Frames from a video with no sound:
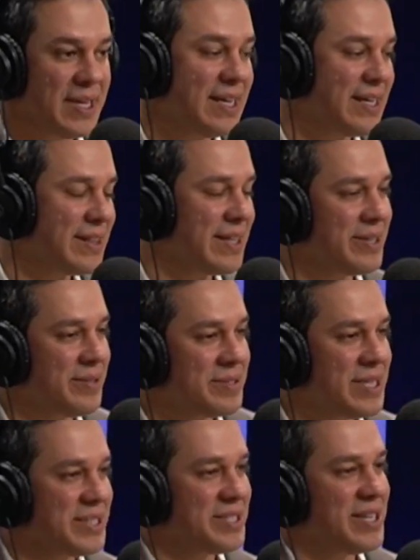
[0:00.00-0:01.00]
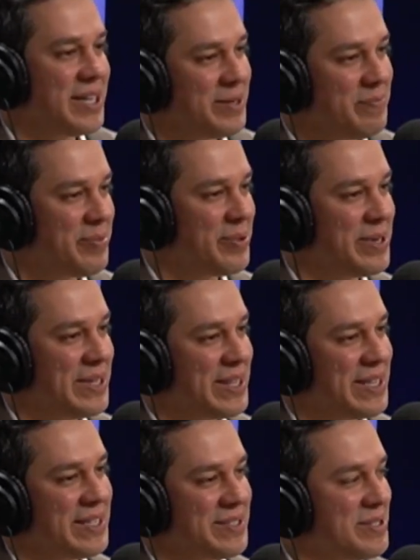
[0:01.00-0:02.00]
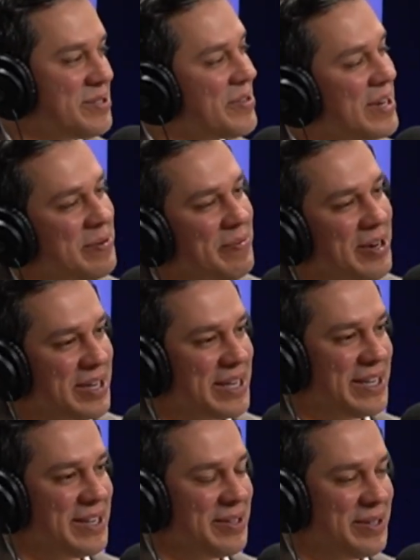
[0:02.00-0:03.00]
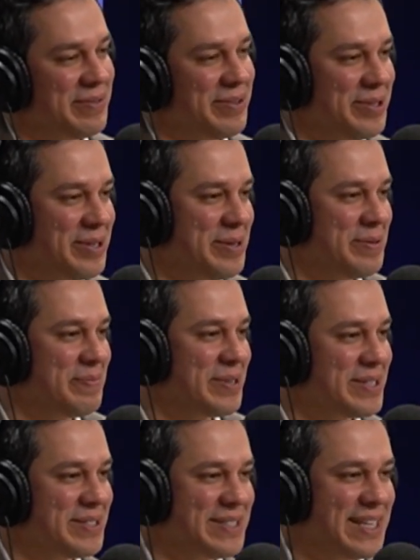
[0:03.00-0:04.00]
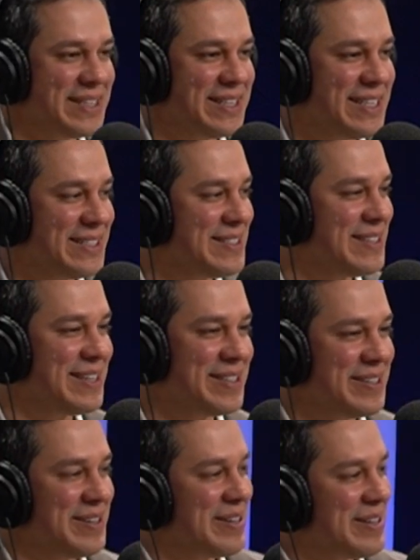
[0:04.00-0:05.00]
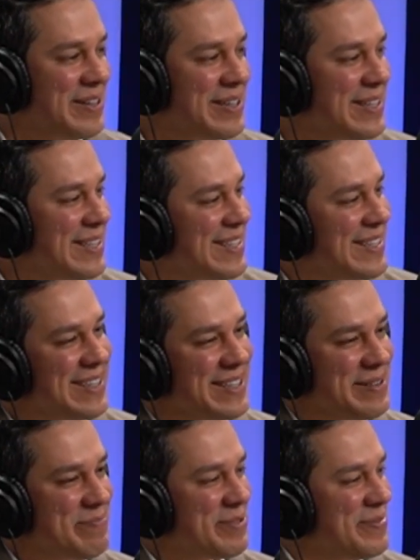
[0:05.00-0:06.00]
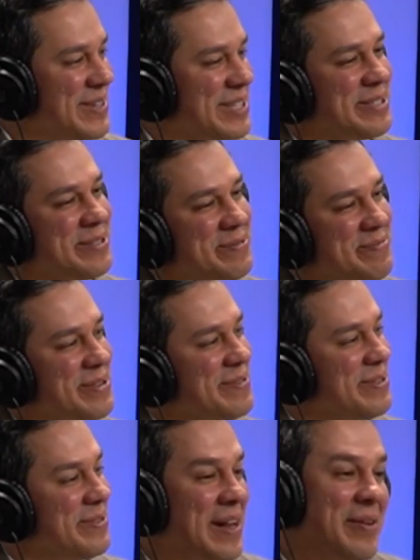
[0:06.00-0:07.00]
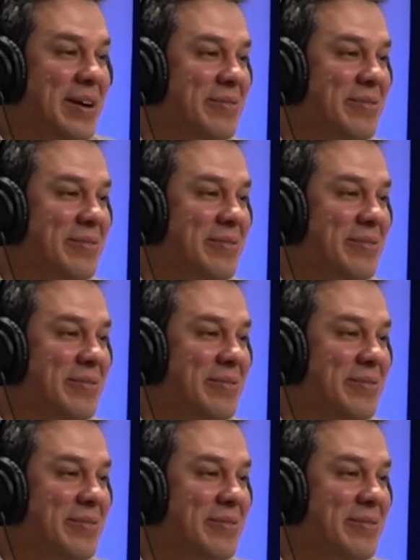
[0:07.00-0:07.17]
Yeah, I think you touched on important things. The trademarking I'll leave alone because that's not in our professional purview.